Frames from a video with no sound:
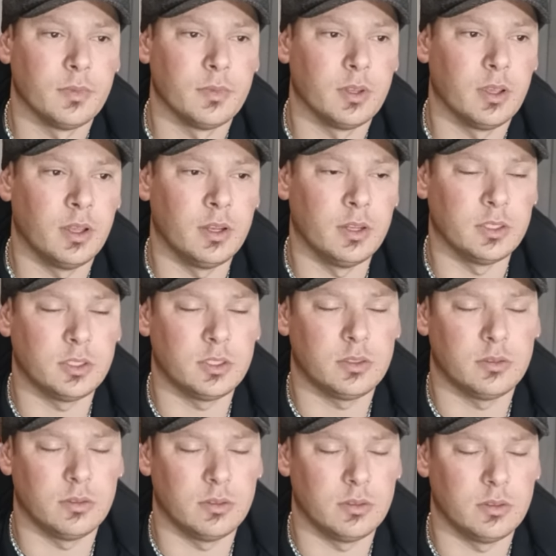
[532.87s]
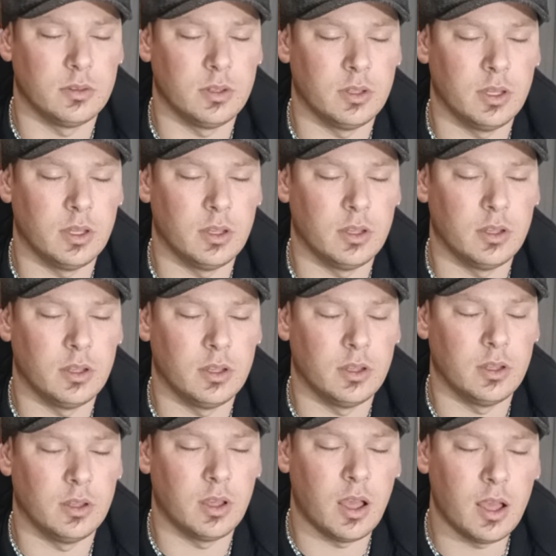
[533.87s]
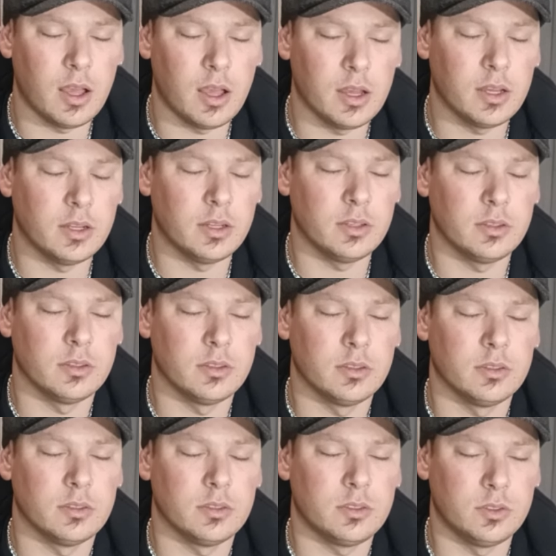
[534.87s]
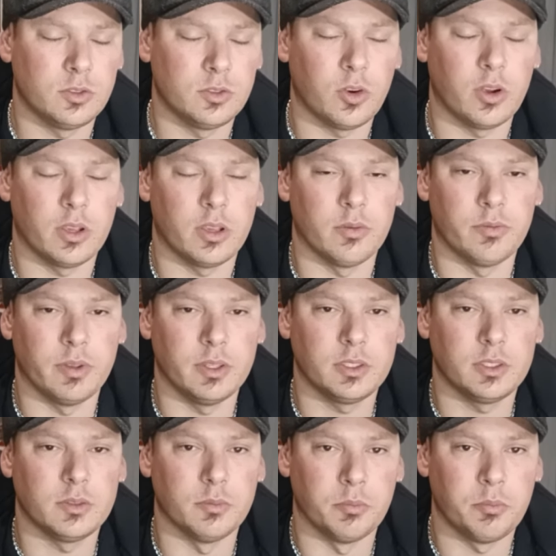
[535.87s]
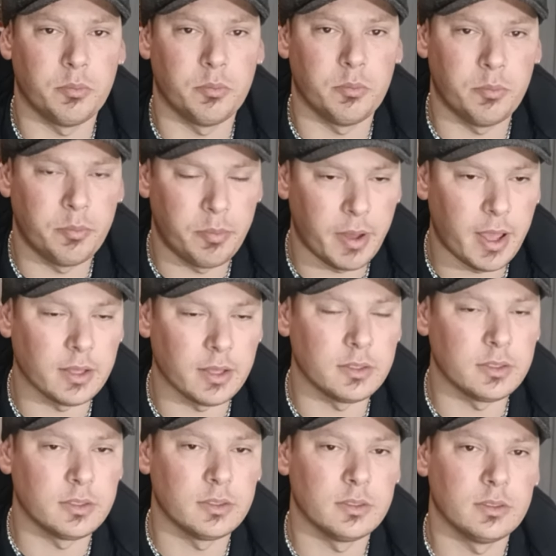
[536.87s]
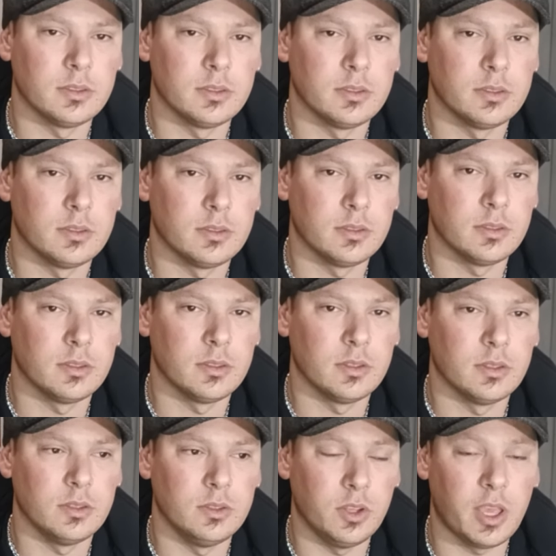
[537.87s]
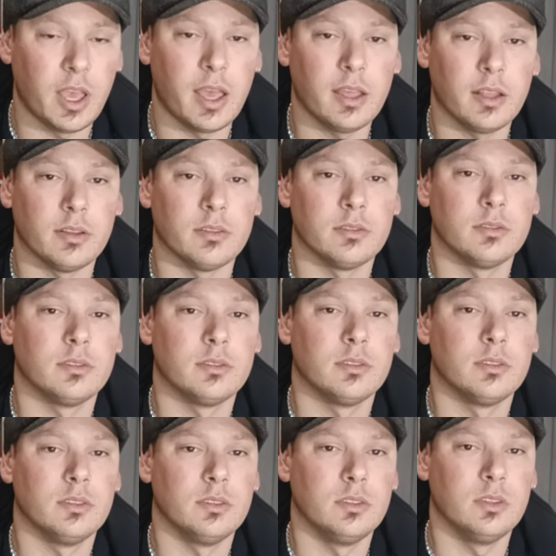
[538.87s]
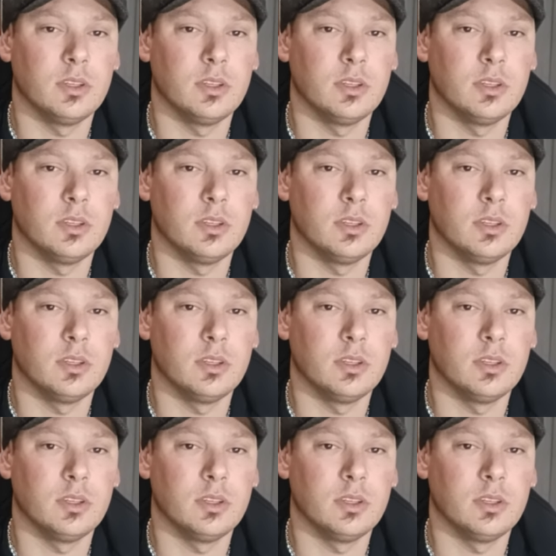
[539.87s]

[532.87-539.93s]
and it's hard to try and convince them, but you can. You